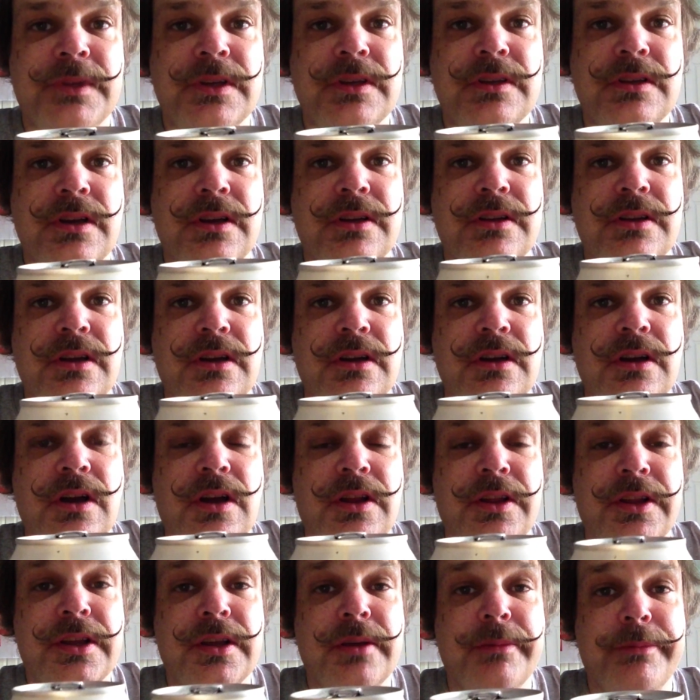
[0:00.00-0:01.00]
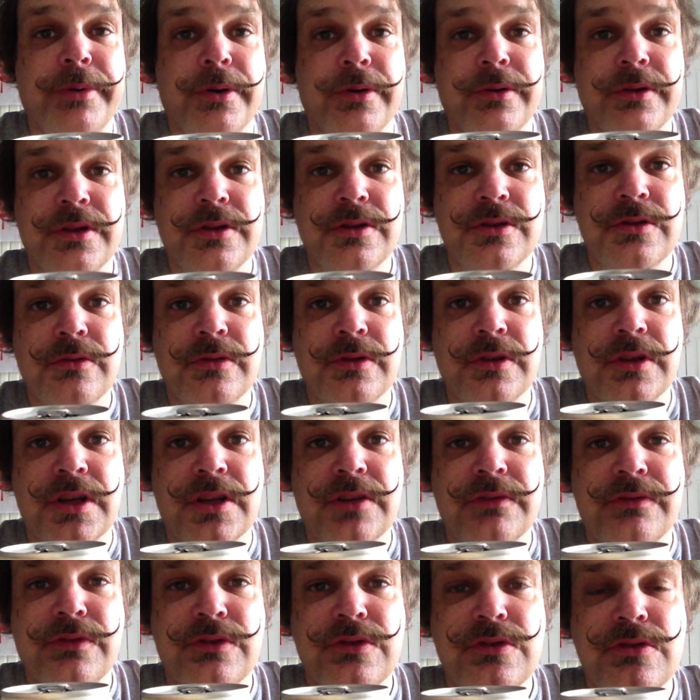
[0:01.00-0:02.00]
Got an alcoholic component to it,
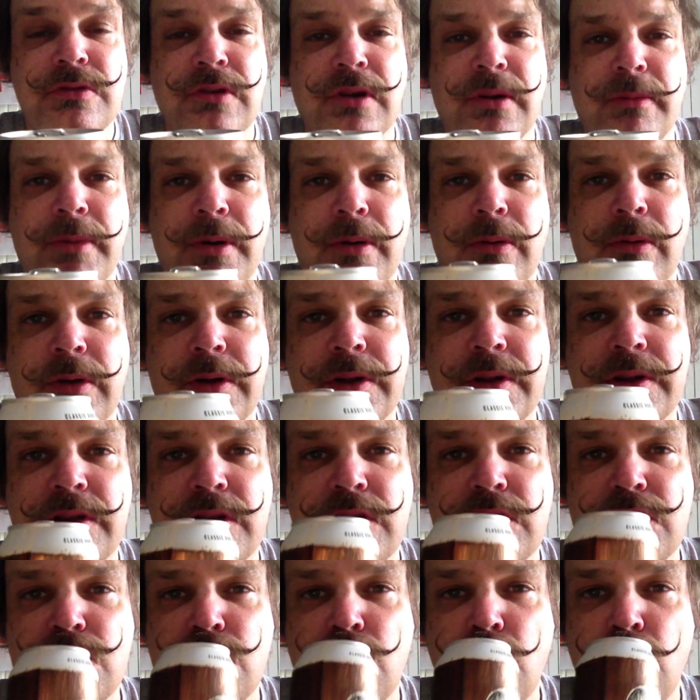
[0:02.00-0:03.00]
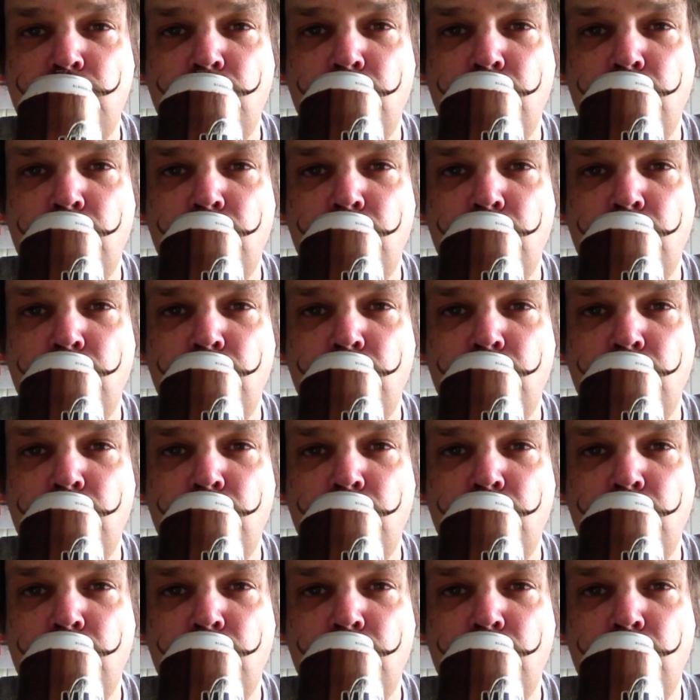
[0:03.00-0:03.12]
that's for sure, but what it is,